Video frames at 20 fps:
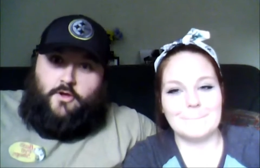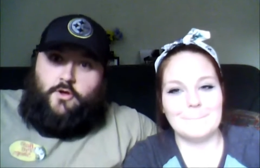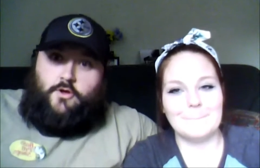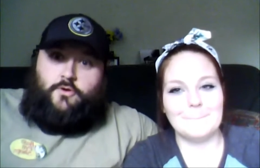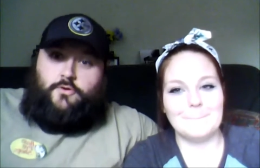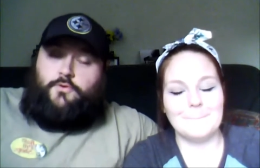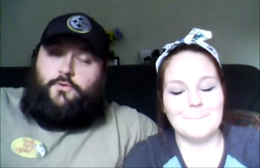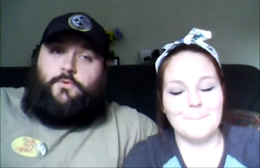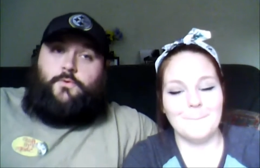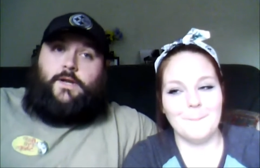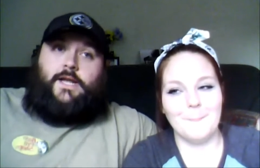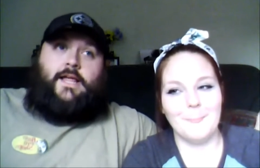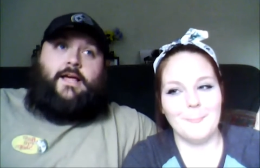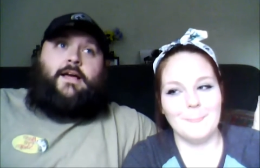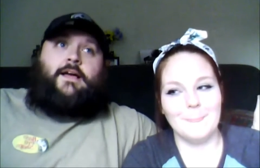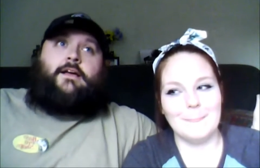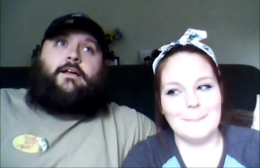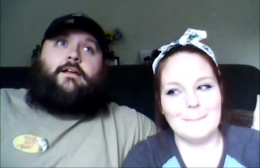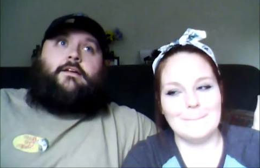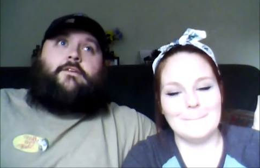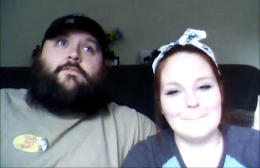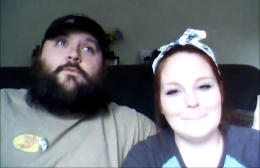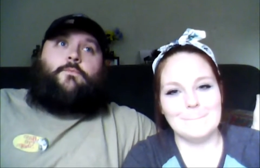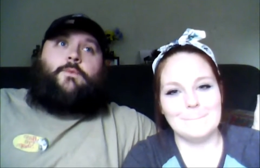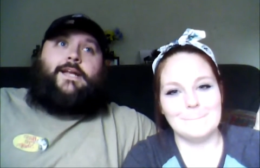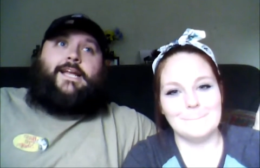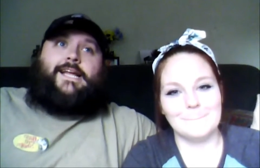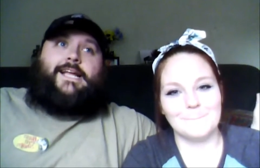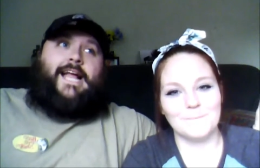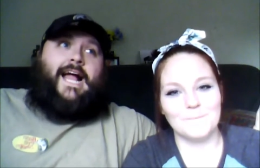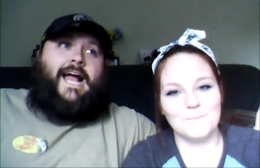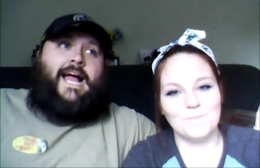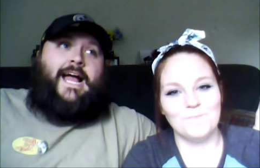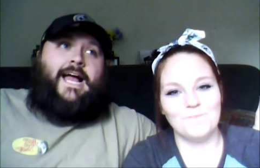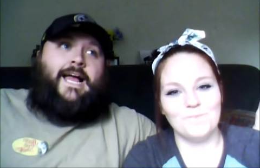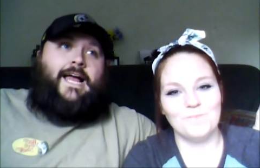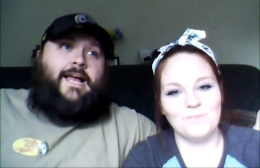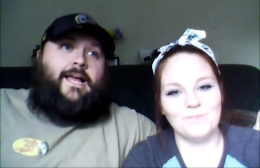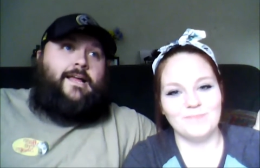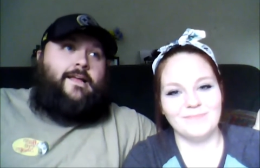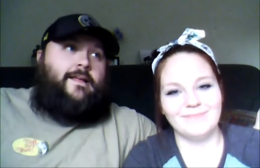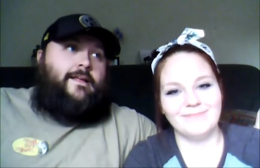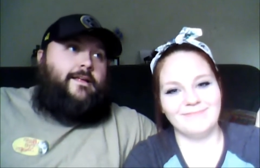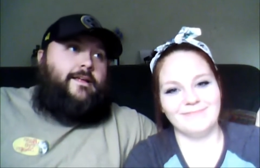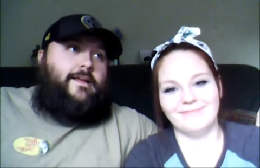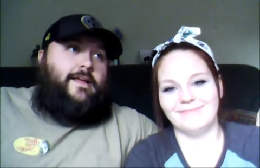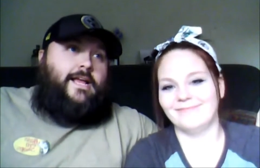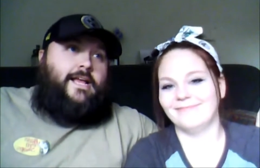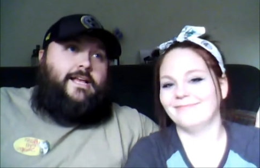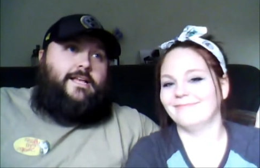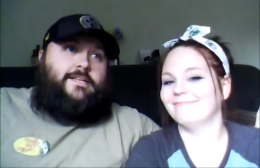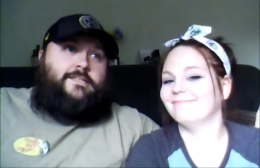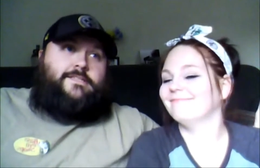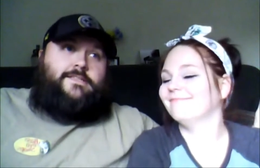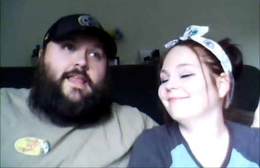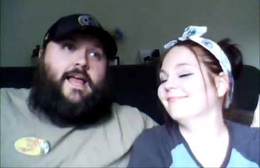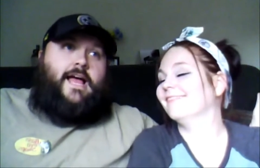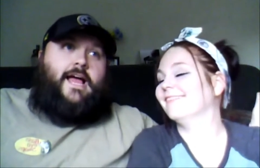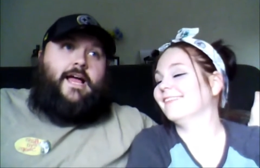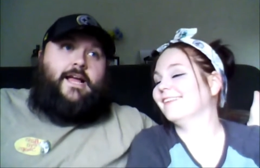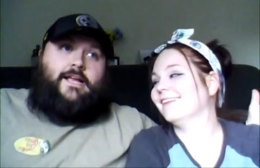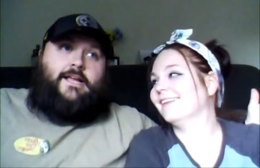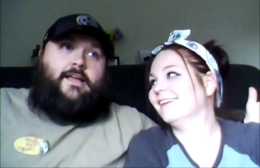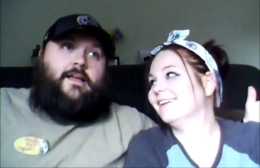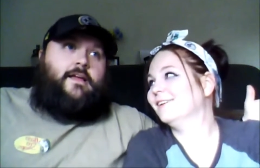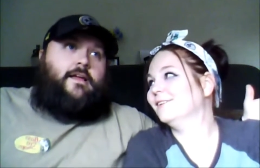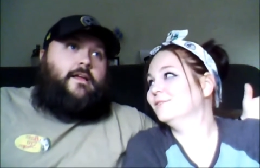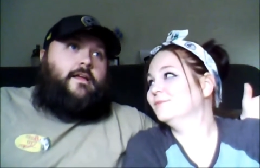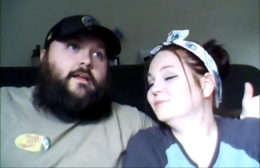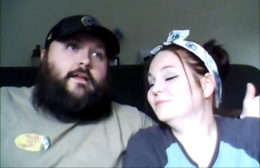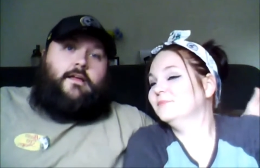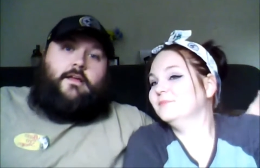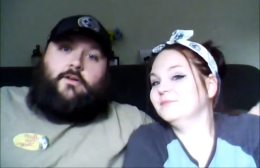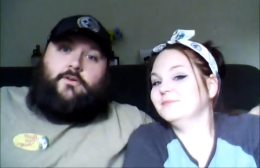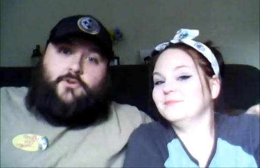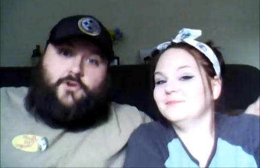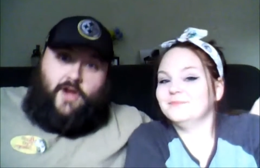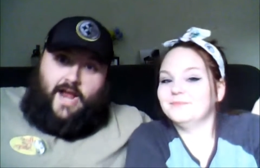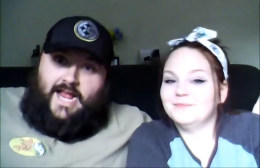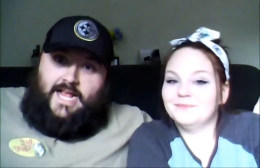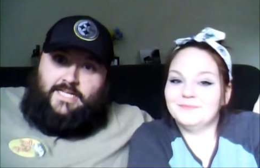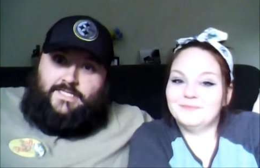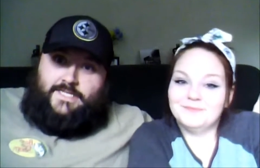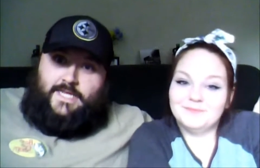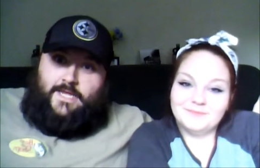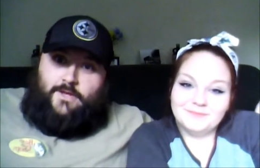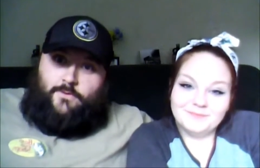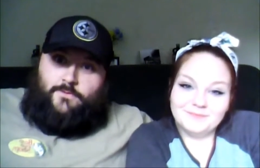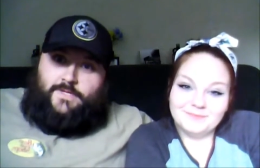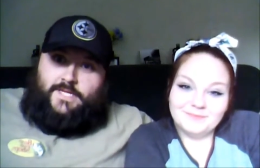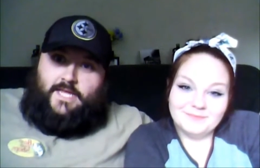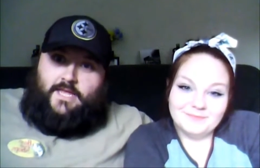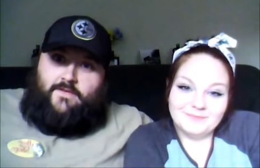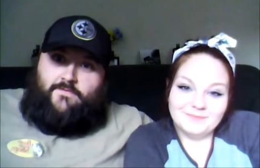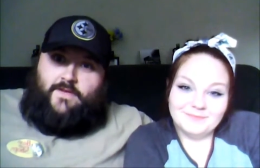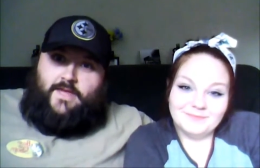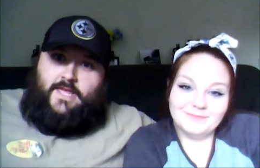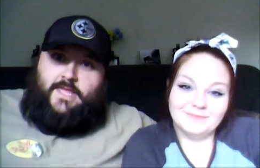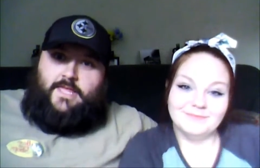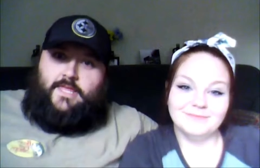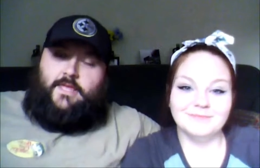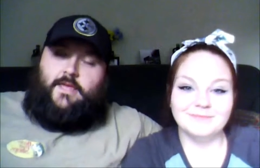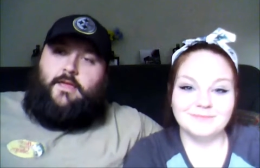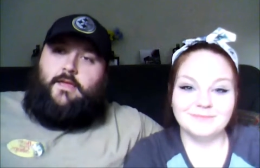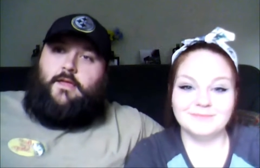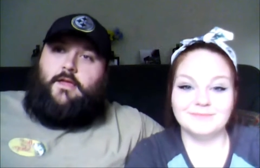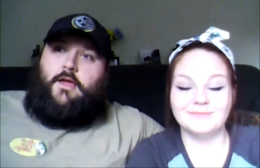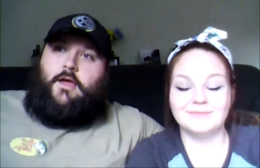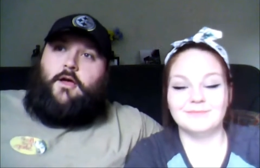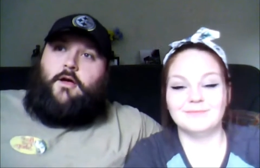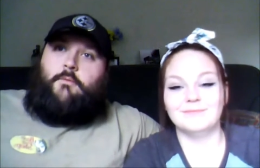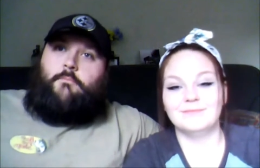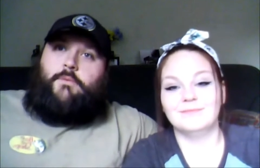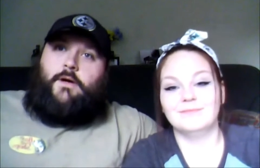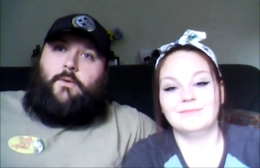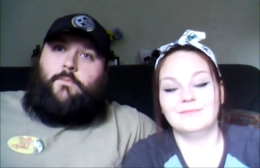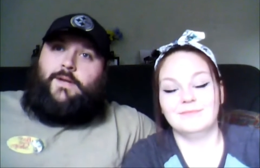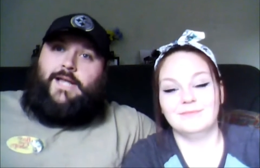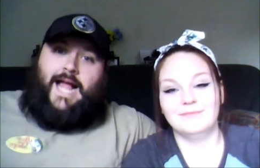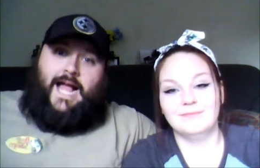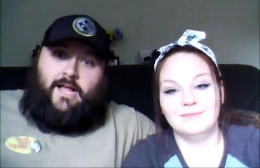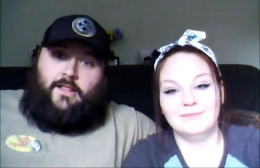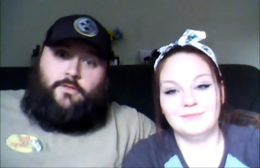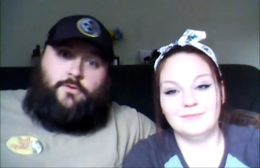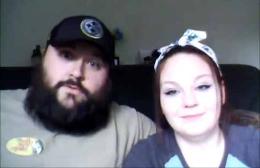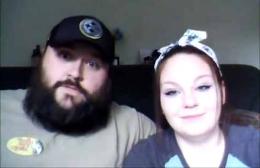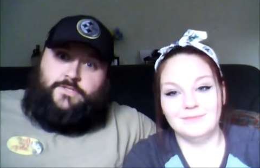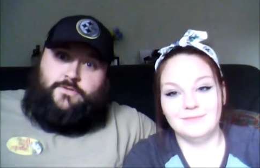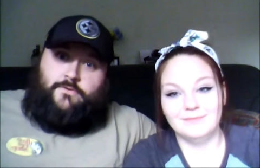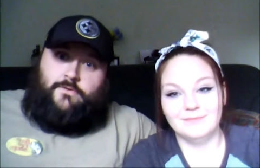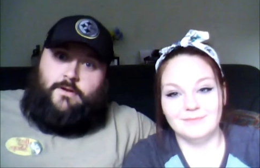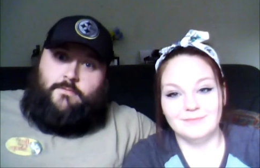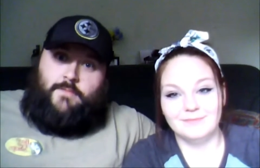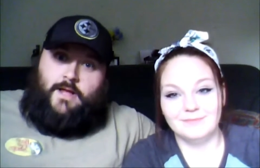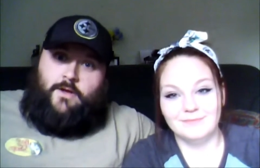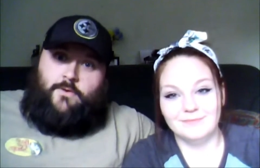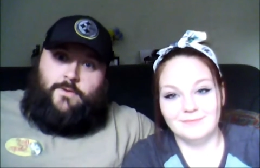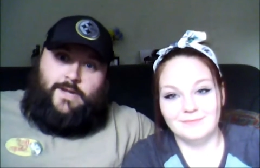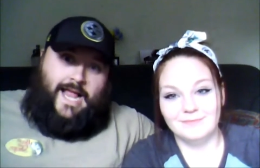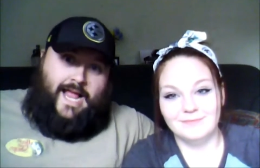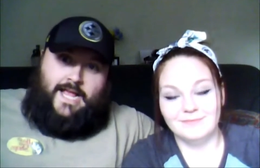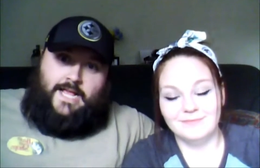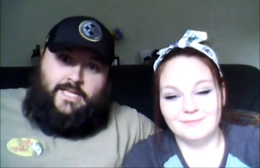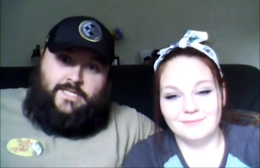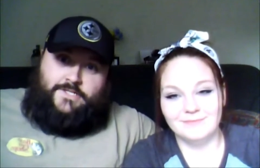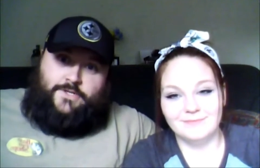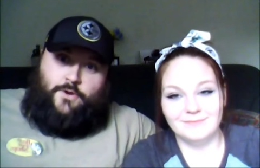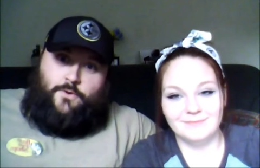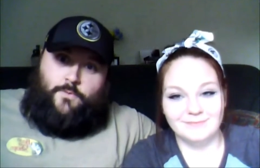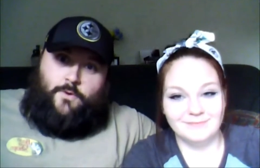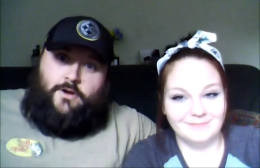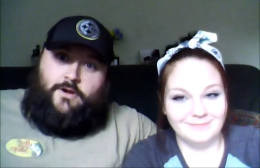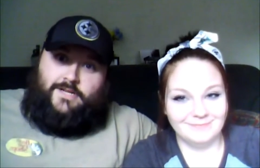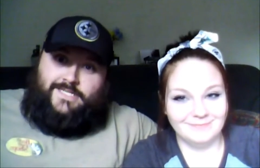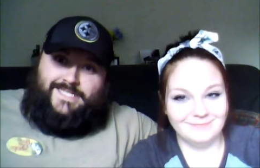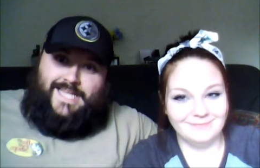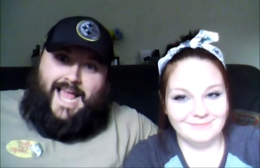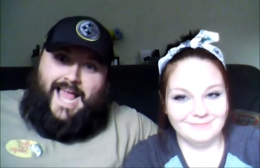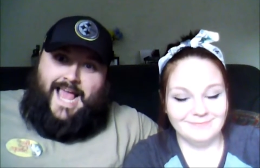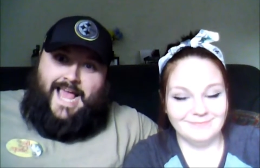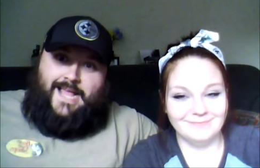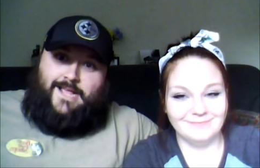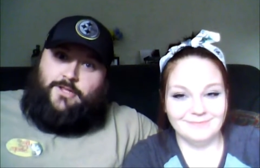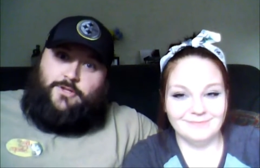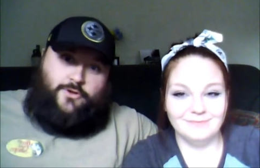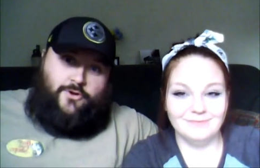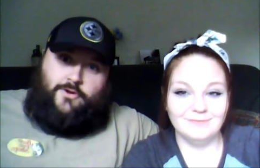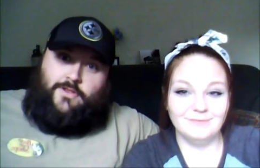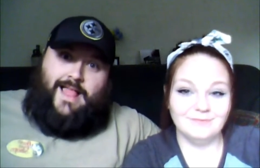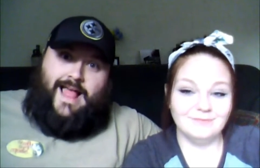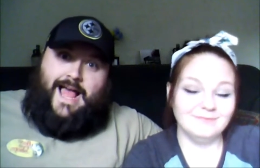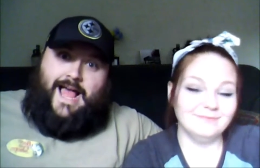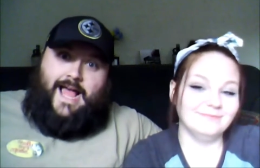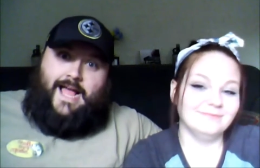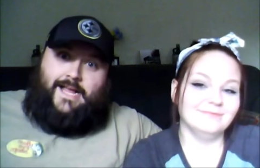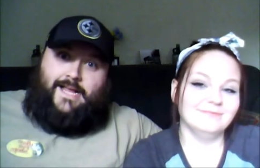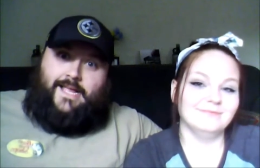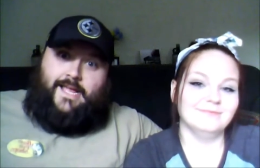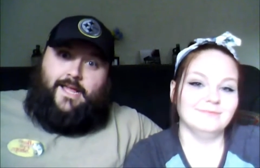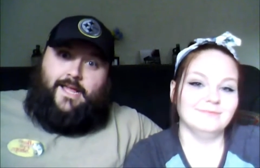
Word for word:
Speaker 1: You love when a guy is like crazy on TV. But when I lose the remote and I ask you where it's at, and you're like,